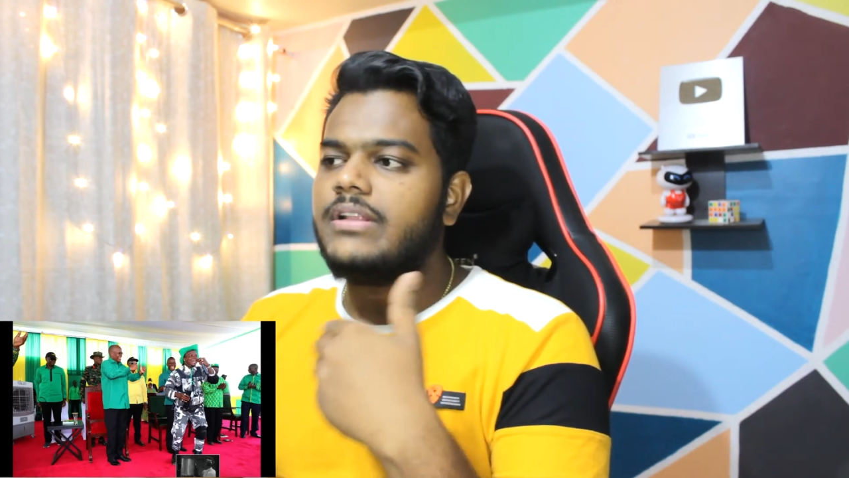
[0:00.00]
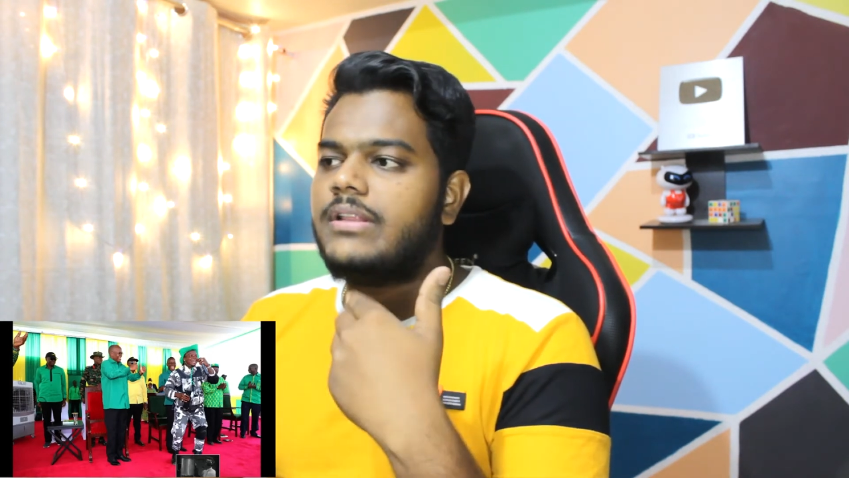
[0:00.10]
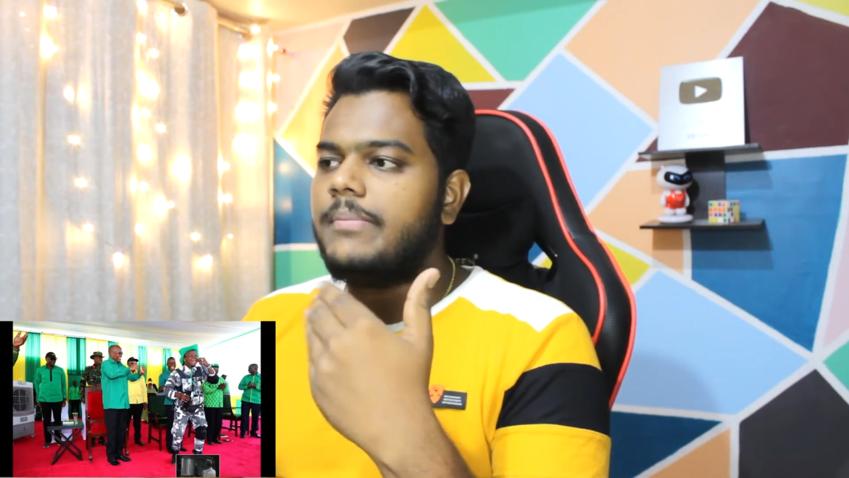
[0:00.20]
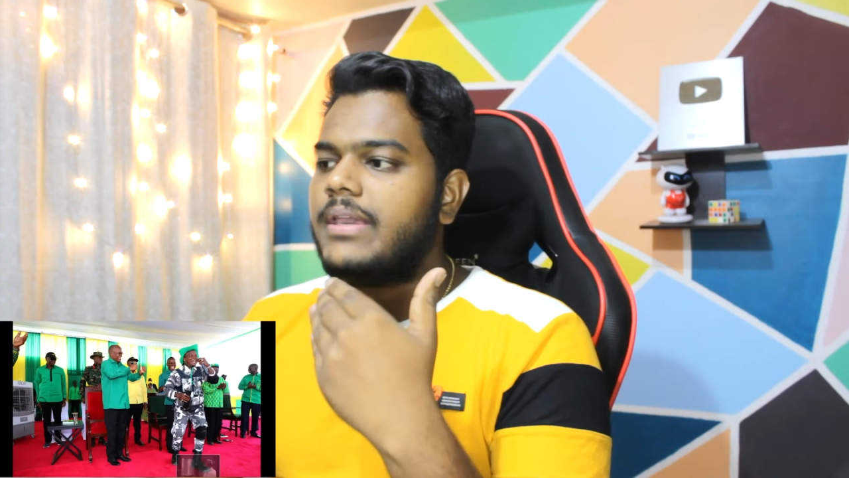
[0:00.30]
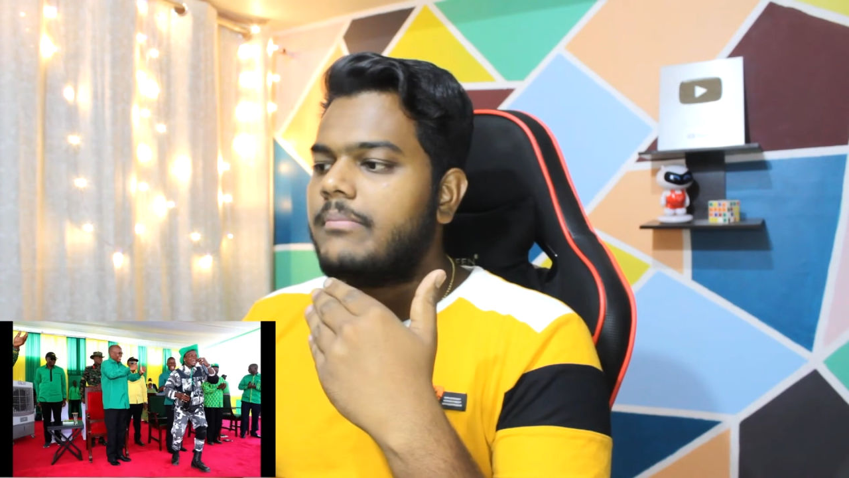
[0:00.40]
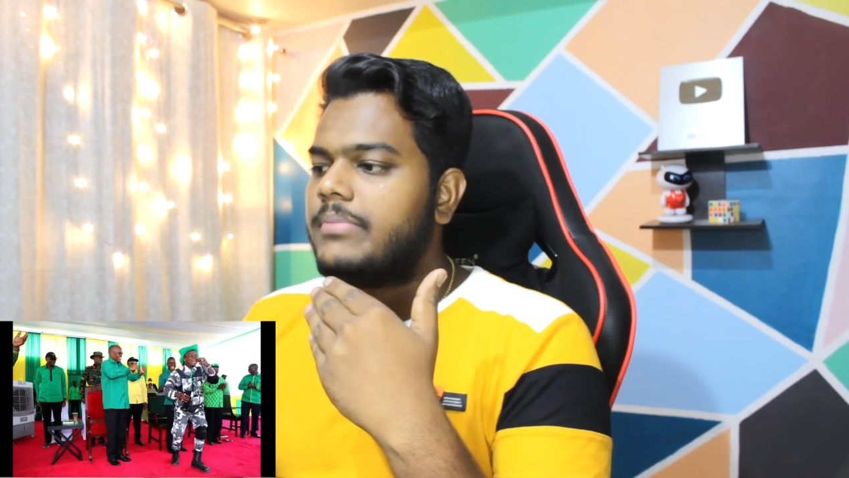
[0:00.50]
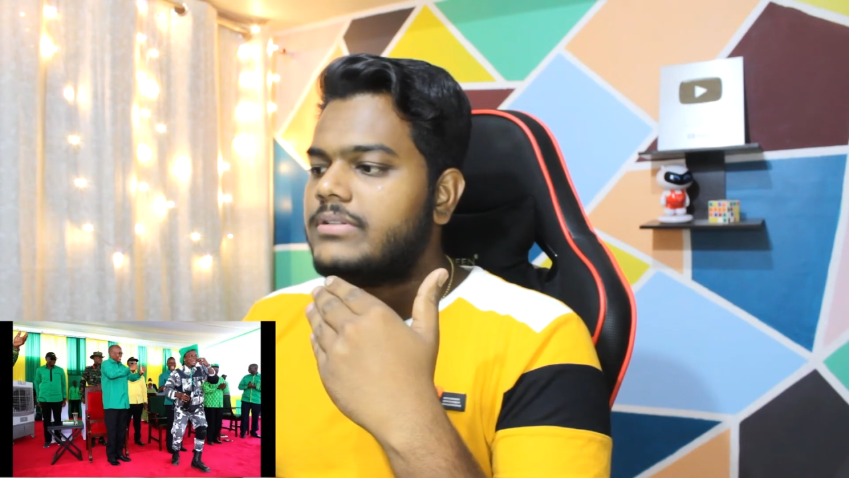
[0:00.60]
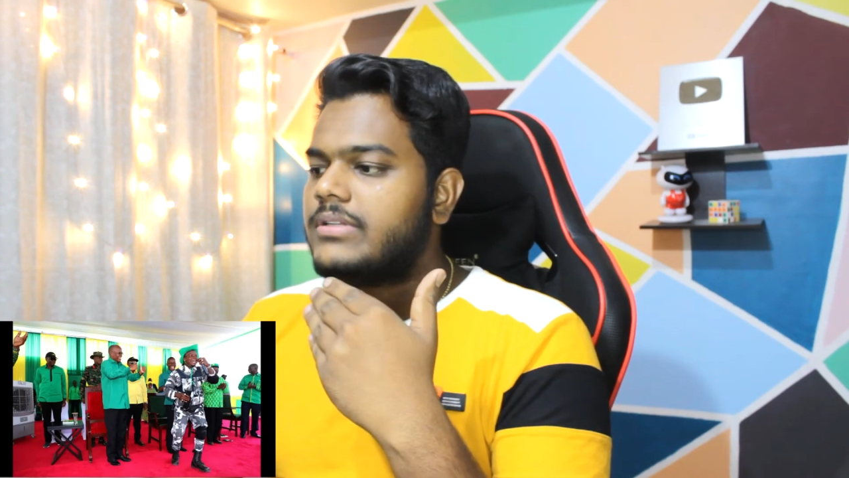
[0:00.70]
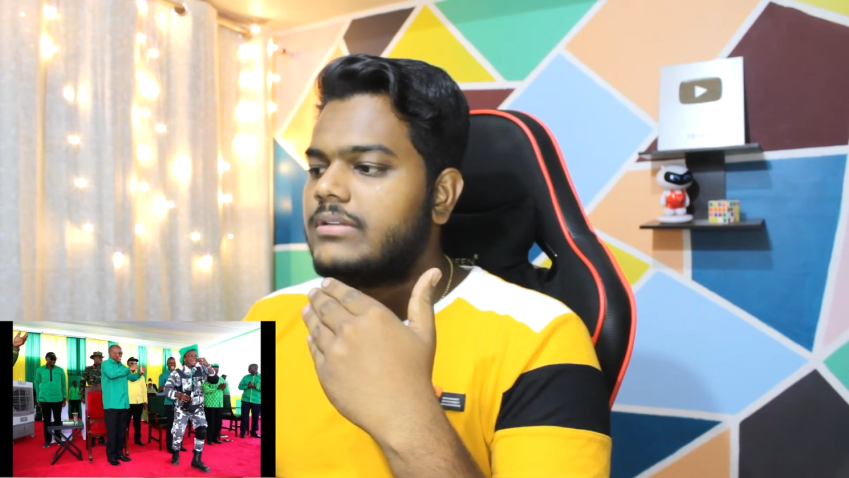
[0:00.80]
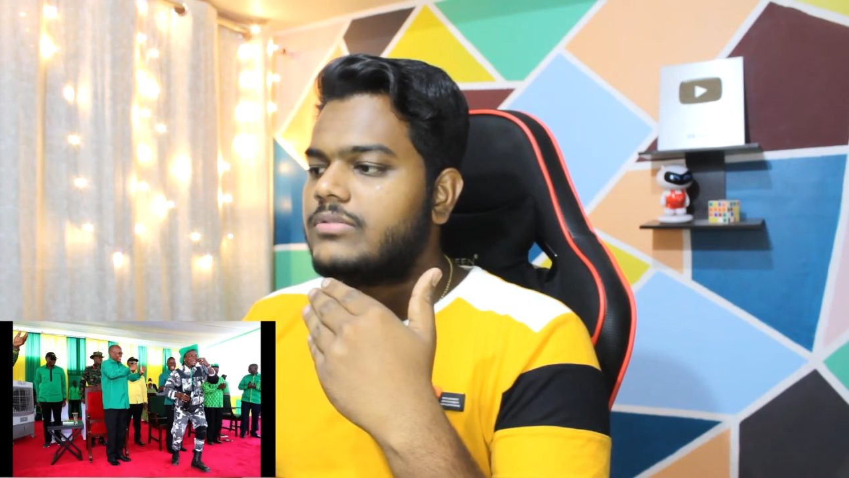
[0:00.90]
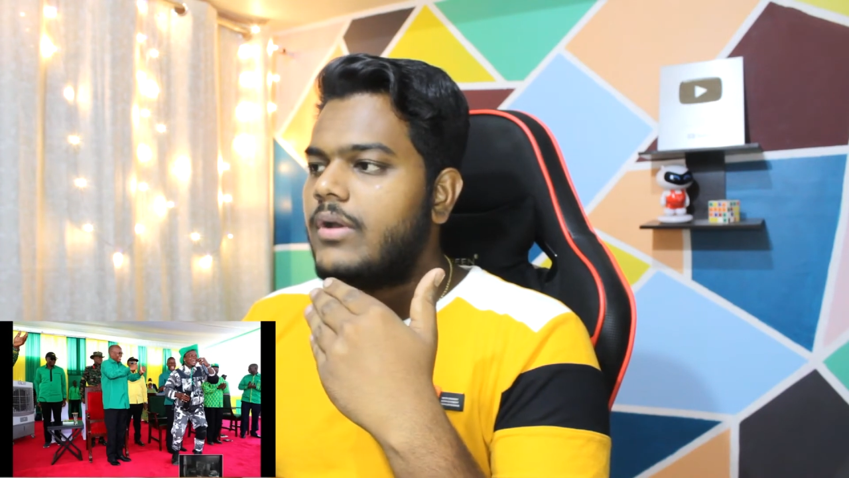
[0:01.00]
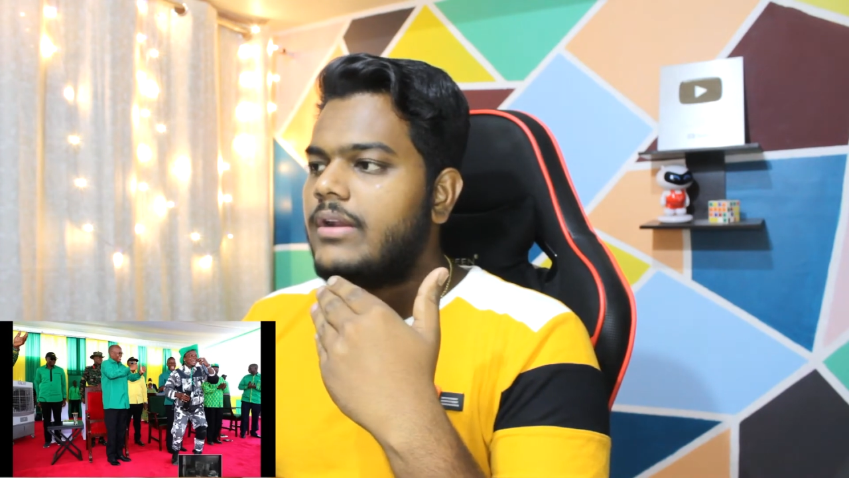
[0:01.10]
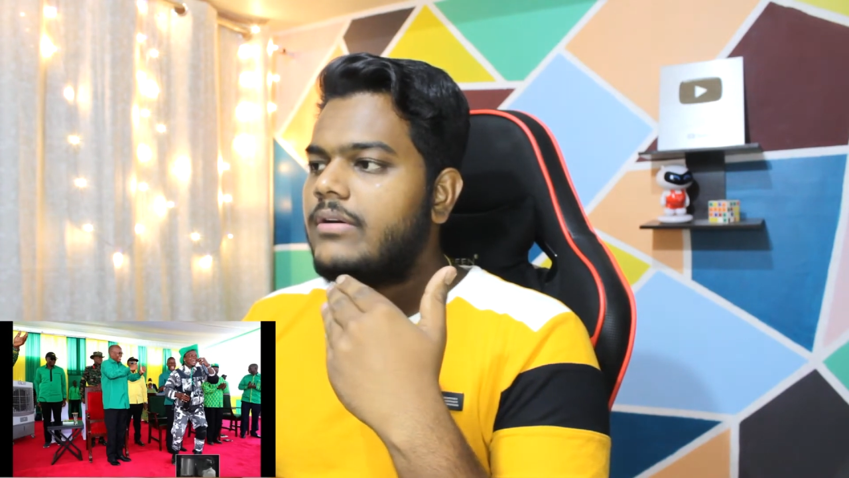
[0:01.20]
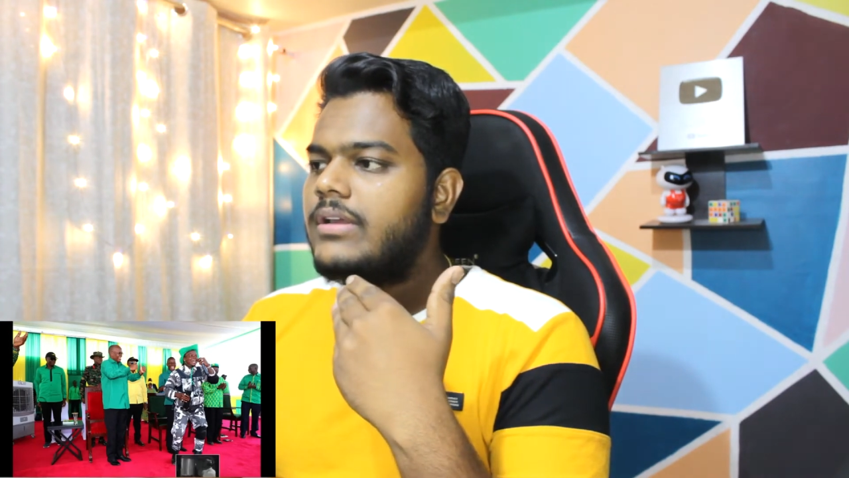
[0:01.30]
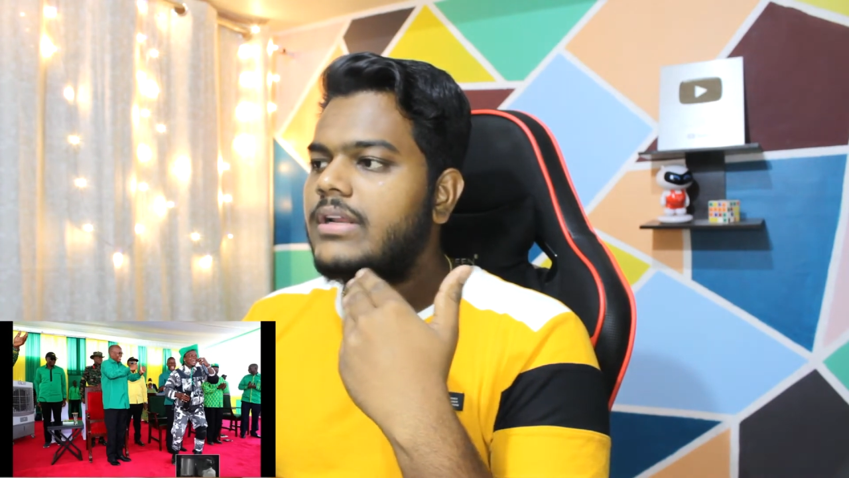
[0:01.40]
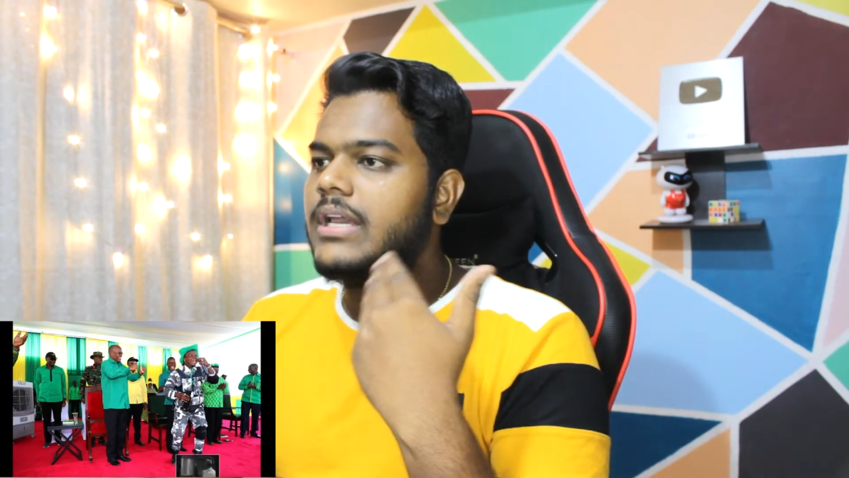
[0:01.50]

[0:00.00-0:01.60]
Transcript: that they became president so I don't know in,